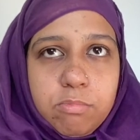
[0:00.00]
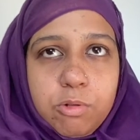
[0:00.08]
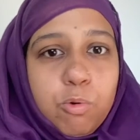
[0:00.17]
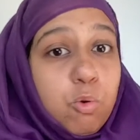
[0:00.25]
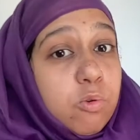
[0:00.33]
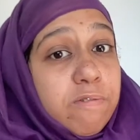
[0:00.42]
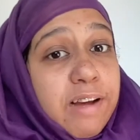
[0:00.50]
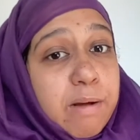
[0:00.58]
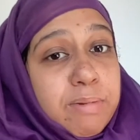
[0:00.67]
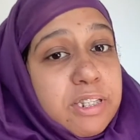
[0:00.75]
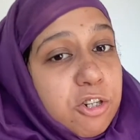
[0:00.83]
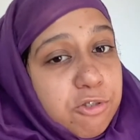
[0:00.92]
not all
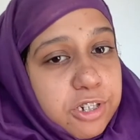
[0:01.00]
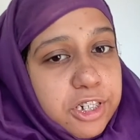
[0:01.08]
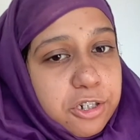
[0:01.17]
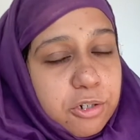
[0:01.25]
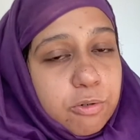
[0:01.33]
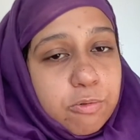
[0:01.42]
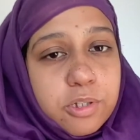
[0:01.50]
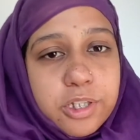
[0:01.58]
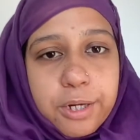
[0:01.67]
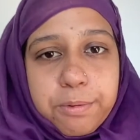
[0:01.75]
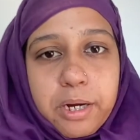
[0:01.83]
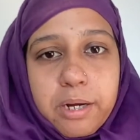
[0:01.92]
families are traditional.
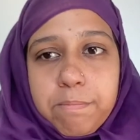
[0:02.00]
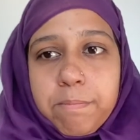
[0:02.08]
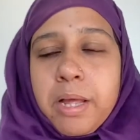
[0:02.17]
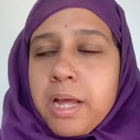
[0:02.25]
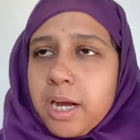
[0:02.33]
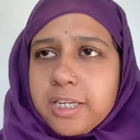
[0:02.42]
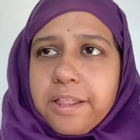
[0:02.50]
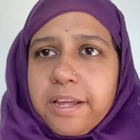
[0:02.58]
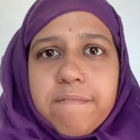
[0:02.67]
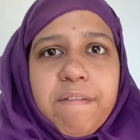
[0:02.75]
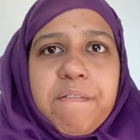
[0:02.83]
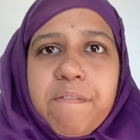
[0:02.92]
So I don't think
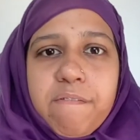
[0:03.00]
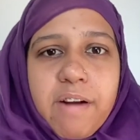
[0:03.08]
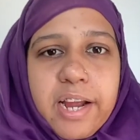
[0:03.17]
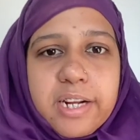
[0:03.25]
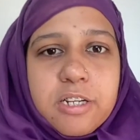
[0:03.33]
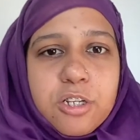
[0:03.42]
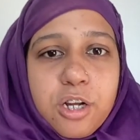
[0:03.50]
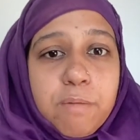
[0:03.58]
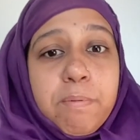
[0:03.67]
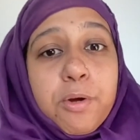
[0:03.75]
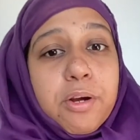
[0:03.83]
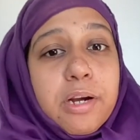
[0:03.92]
I've ever read a
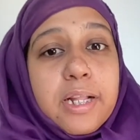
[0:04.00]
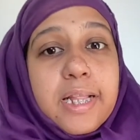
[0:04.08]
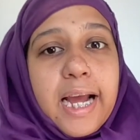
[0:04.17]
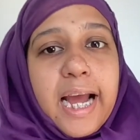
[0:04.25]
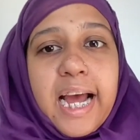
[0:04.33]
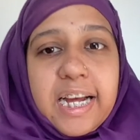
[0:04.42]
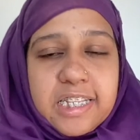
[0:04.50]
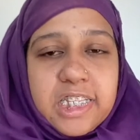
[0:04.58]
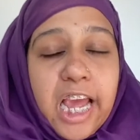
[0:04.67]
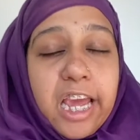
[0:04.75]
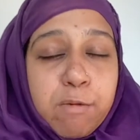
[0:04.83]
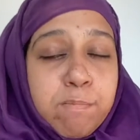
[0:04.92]
book that has
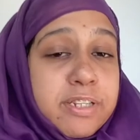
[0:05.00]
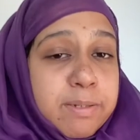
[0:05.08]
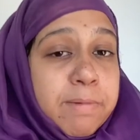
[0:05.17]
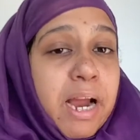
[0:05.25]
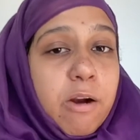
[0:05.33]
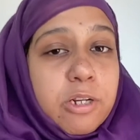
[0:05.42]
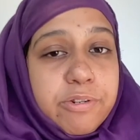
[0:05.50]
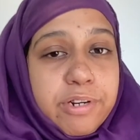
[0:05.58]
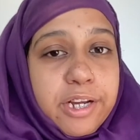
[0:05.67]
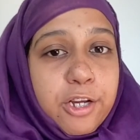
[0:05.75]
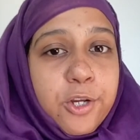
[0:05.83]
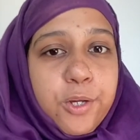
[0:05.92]
a Muslim character in
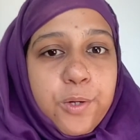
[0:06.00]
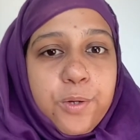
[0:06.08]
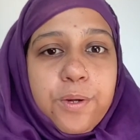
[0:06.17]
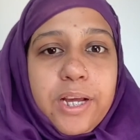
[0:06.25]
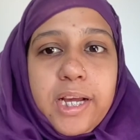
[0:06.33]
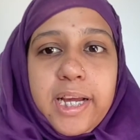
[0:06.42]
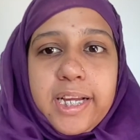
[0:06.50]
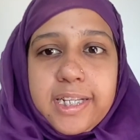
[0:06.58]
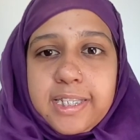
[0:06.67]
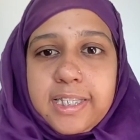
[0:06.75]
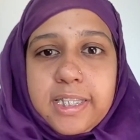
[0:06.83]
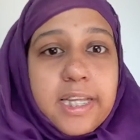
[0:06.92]
it who
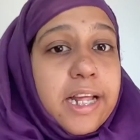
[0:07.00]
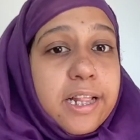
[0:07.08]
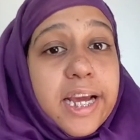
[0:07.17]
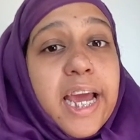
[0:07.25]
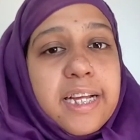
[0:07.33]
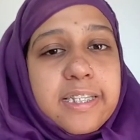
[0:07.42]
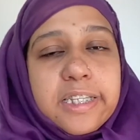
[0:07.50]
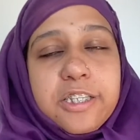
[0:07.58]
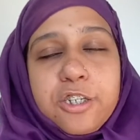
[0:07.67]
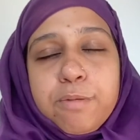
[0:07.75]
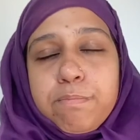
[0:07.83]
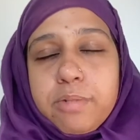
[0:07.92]
is in the care
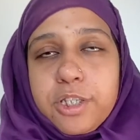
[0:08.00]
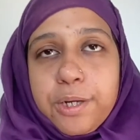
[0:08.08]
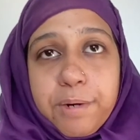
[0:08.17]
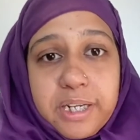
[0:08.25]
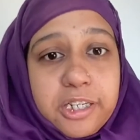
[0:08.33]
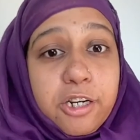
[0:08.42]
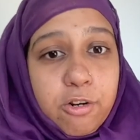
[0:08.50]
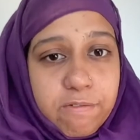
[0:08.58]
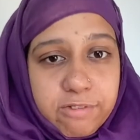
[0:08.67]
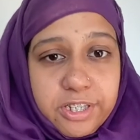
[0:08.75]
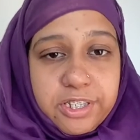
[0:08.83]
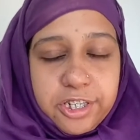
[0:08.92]
system. So I did a lot
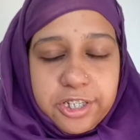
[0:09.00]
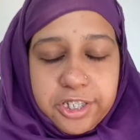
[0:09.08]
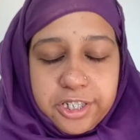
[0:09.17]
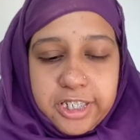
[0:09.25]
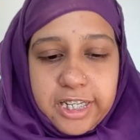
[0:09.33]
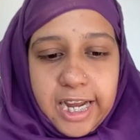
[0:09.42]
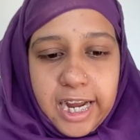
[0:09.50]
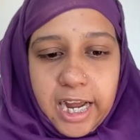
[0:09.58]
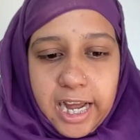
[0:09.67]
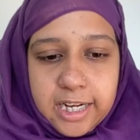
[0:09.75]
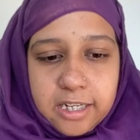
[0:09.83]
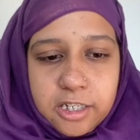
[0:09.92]
of research into that
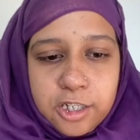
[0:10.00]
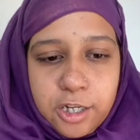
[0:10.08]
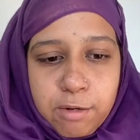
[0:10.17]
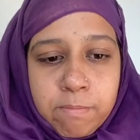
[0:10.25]
and